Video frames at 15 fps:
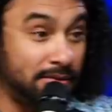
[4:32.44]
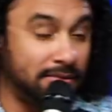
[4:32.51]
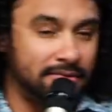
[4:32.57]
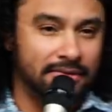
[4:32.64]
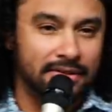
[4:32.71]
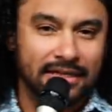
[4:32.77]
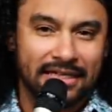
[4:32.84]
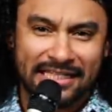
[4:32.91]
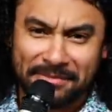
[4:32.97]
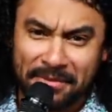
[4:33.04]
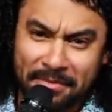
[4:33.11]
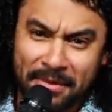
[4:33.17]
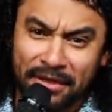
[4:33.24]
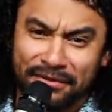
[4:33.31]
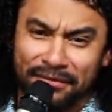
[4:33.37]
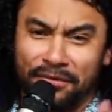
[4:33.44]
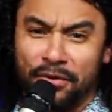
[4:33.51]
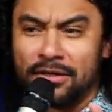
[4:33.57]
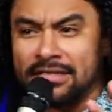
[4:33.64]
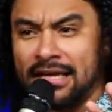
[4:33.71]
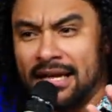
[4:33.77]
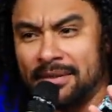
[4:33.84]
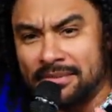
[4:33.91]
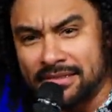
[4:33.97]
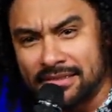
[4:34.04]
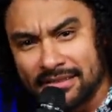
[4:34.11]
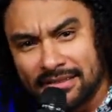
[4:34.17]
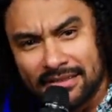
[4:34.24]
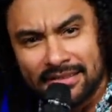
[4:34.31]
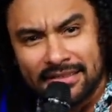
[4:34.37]
old. He's been married four
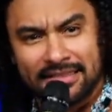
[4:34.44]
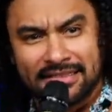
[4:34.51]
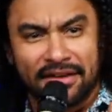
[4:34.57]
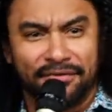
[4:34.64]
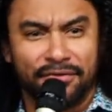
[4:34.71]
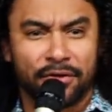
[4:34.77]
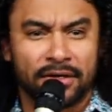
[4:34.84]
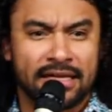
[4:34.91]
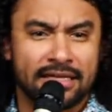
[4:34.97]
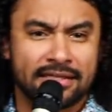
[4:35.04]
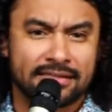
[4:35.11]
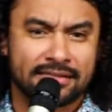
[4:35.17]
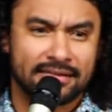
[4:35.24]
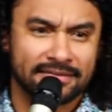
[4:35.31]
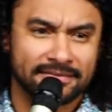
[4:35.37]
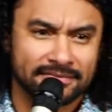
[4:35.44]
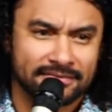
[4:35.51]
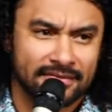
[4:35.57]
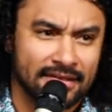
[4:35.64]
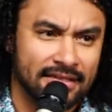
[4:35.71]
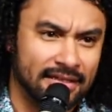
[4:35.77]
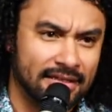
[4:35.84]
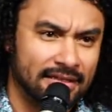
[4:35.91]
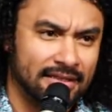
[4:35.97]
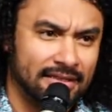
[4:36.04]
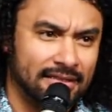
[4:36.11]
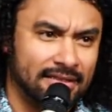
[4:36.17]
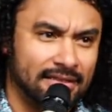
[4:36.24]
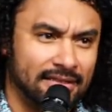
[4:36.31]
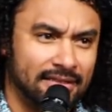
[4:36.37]
times. He's got four kids.
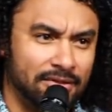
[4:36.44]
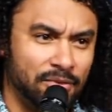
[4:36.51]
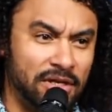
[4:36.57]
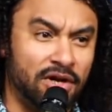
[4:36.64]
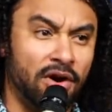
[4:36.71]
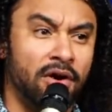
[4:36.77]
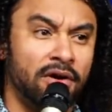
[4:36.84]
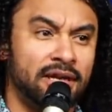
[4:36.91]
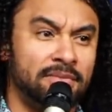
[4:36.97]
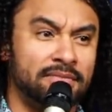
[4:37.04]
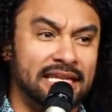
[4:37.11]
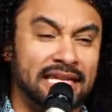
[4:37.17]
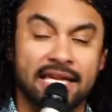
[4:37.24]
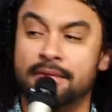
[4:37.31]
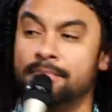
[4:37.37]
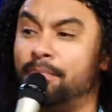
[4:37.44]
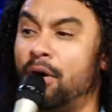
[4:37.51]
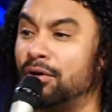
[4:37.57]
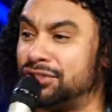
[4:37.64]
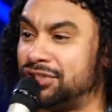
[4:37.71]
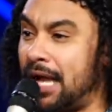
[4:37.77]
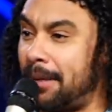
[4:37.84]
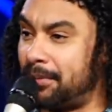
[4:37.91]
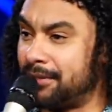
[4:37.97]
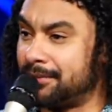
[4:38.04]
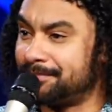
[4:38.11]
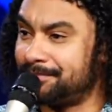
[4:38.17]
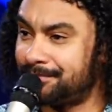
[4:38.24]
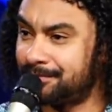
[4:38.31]
We call him the impulse shopper.